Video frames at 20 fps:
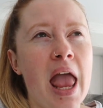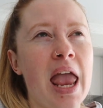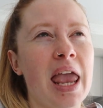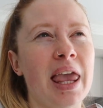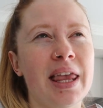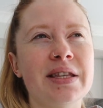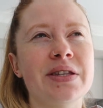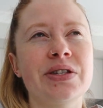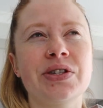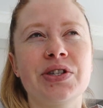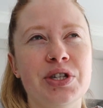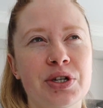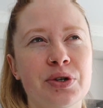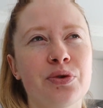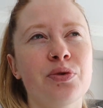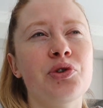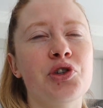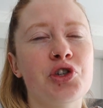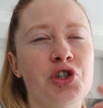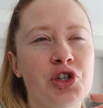It's
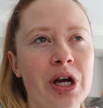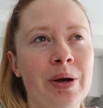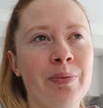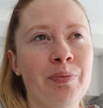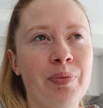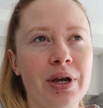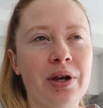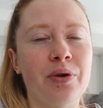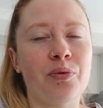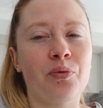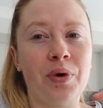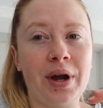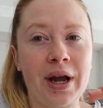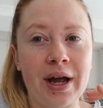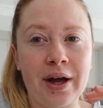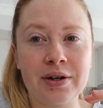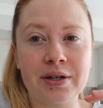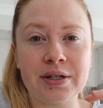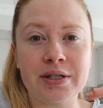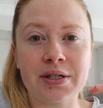still jumping
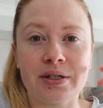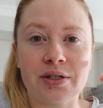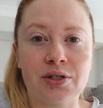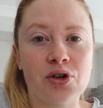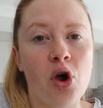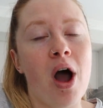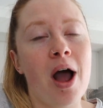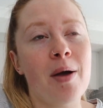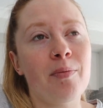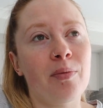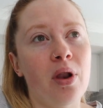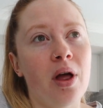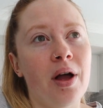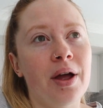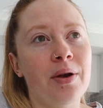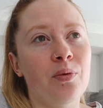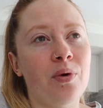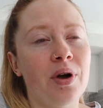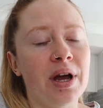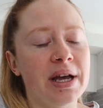around
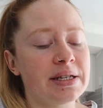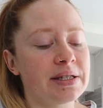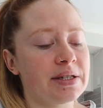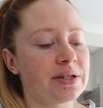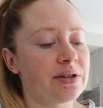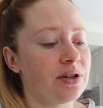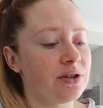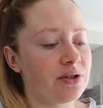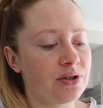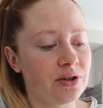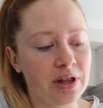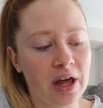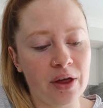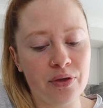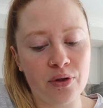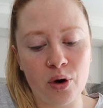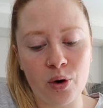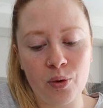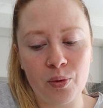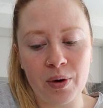timeline wise. It's going to do that
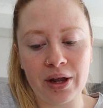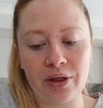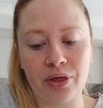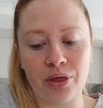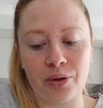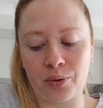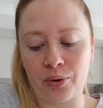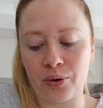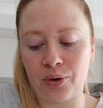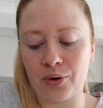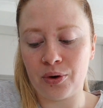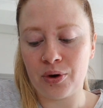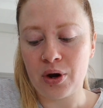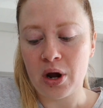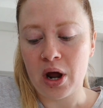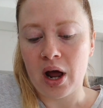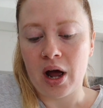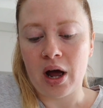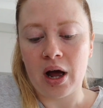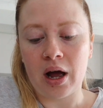the whole way through.
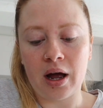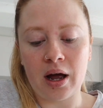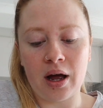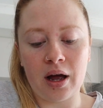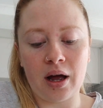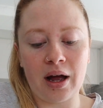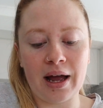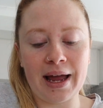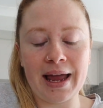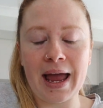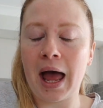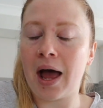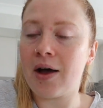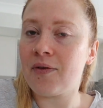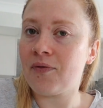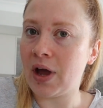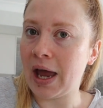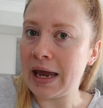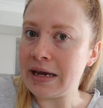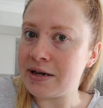I
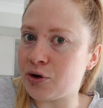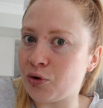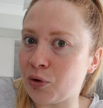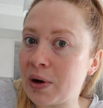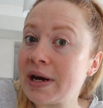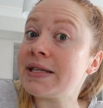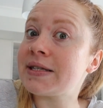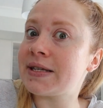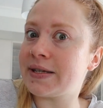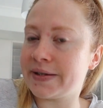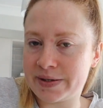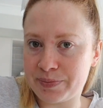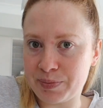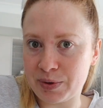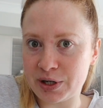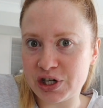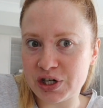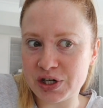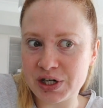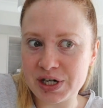have a great
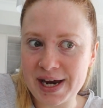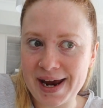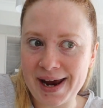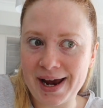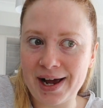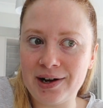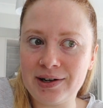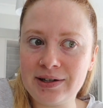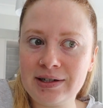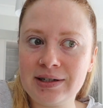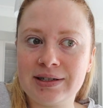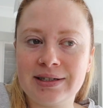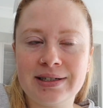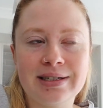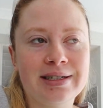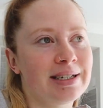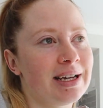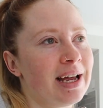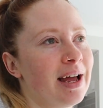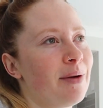suspicion now
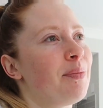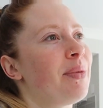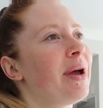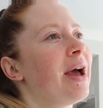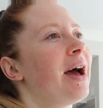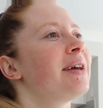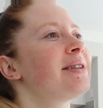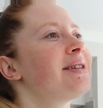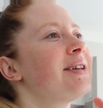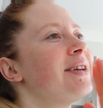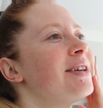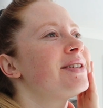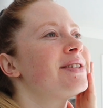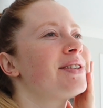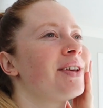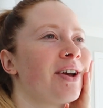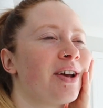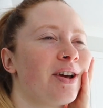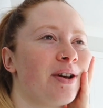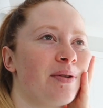about
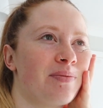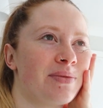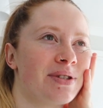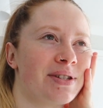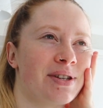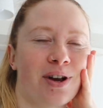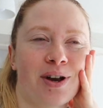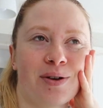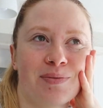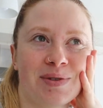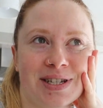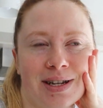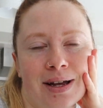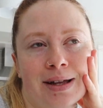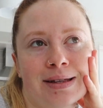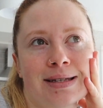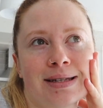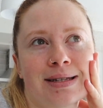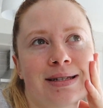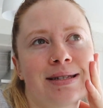
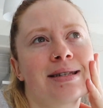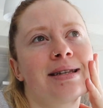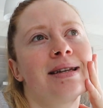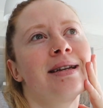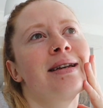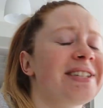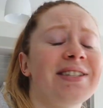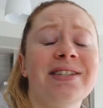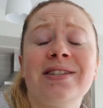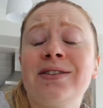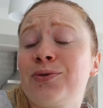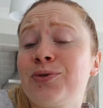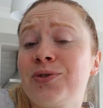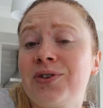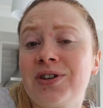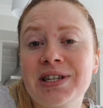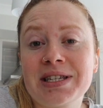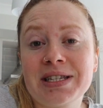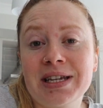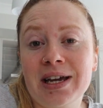circumstances. This is all
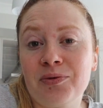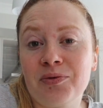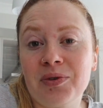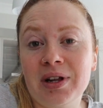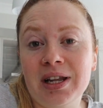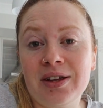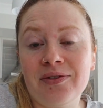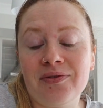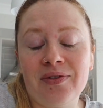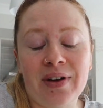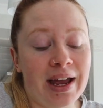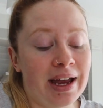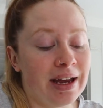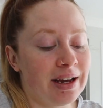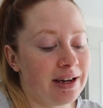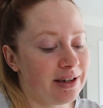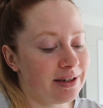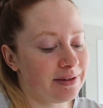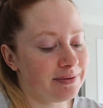going to sound really vague.